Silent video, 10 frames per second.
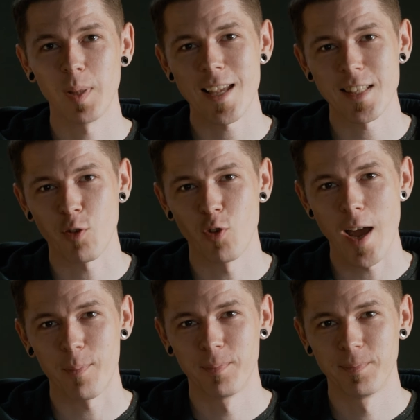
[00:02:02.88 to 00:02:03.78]
plastic
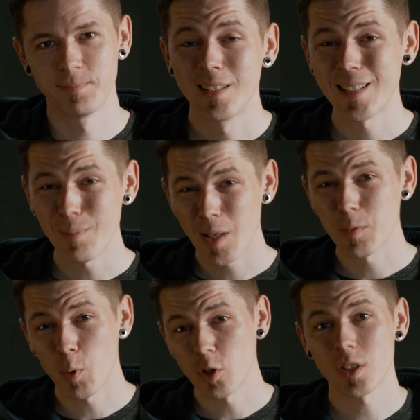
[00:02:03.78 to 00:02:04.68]
wrap.
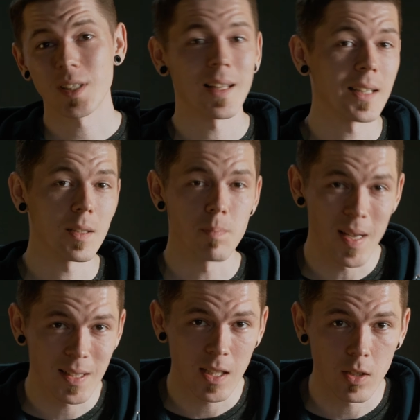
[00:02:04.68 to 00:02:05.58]
Sometimes projects can get
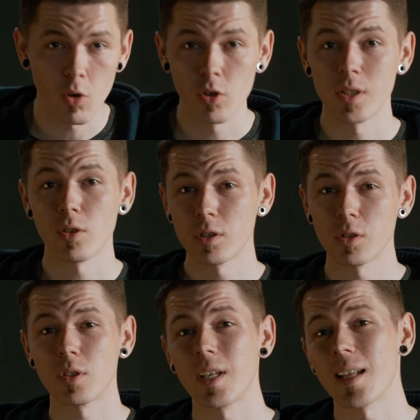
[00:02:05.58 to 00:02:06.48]
messy, or in
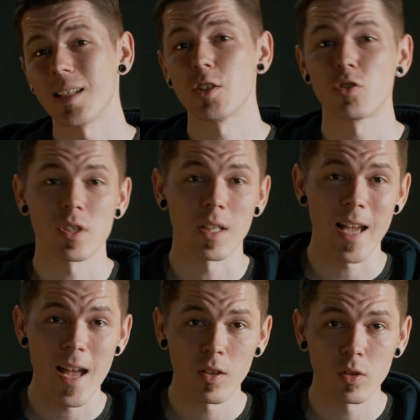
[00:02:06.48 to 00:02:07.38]
order to get interesting
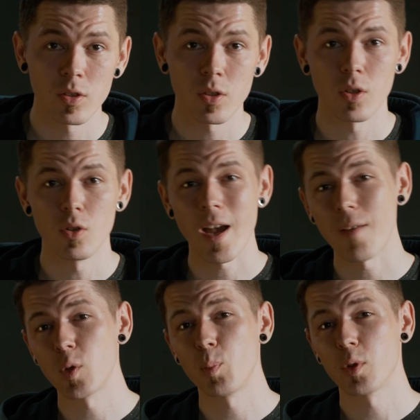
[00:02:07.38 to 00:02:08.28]
angles, you
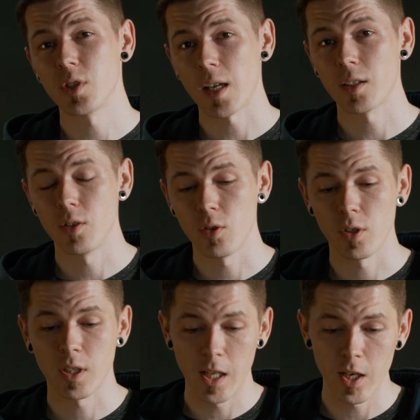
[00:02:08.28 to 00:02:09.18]
have to protect
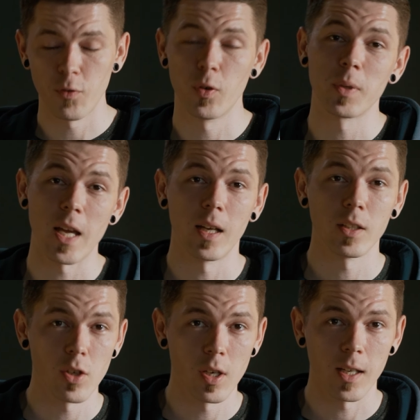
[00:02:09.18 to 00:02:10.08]
your gear from getting
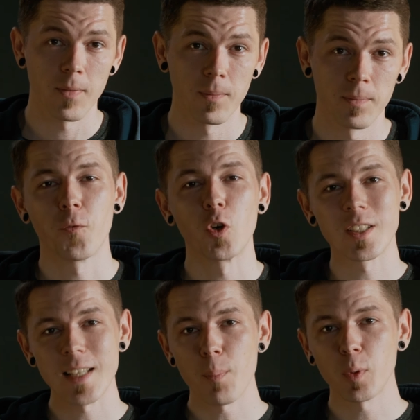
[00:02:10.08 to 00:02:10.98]
dirty. For
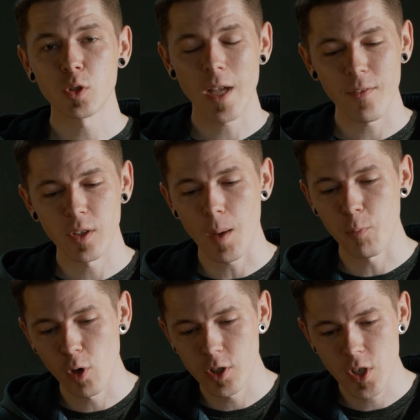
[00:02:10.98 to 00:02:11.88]
example, to have an
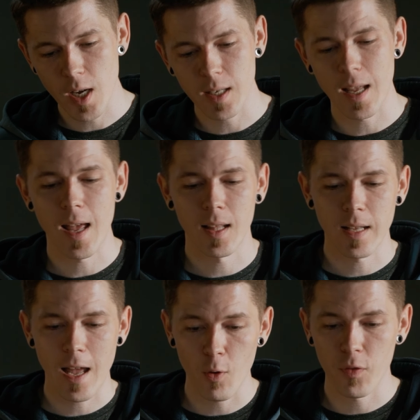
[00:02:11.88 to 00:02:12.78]
upward shot
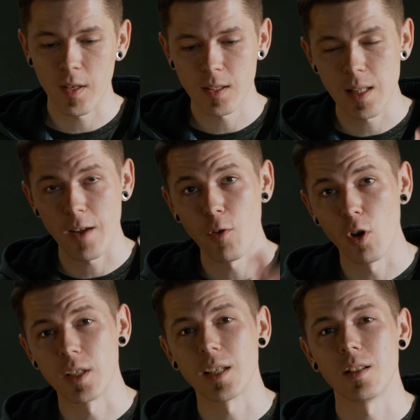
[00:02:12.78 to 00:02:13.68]
and have things like
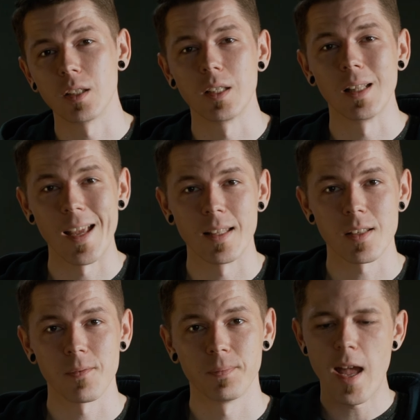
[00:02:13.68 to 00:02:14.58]
falling into the
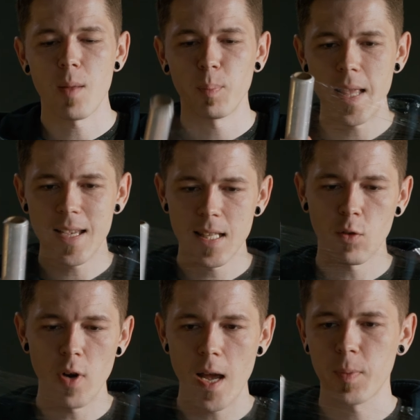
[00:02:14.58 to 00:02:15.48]
lens. And
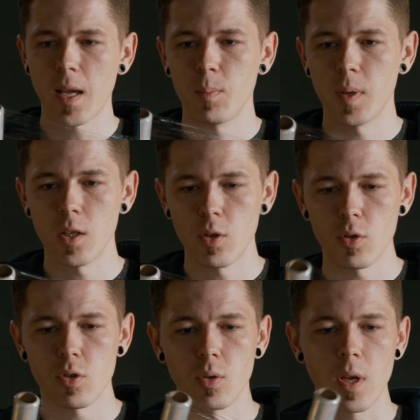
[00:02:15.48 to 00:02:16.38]
plastic wrap can be
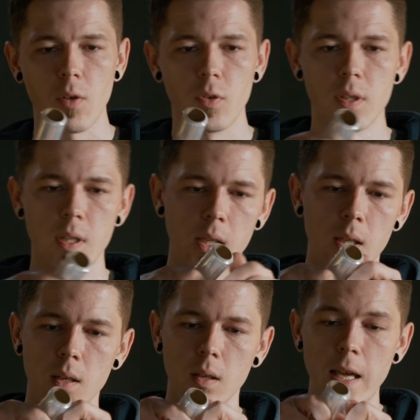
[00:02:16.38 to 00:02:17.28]
used to cover
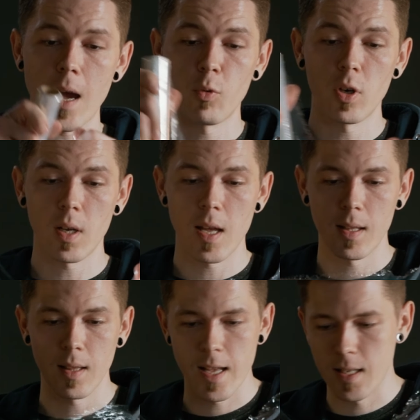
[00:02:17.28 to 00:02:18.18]
the camera
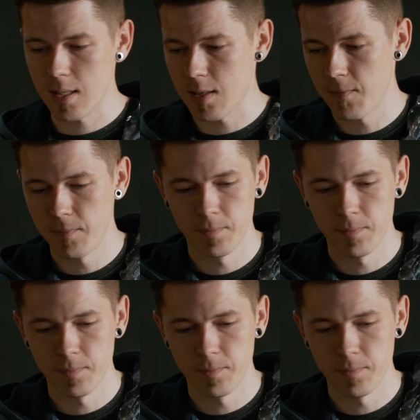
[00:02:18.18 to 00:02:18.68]
and lens.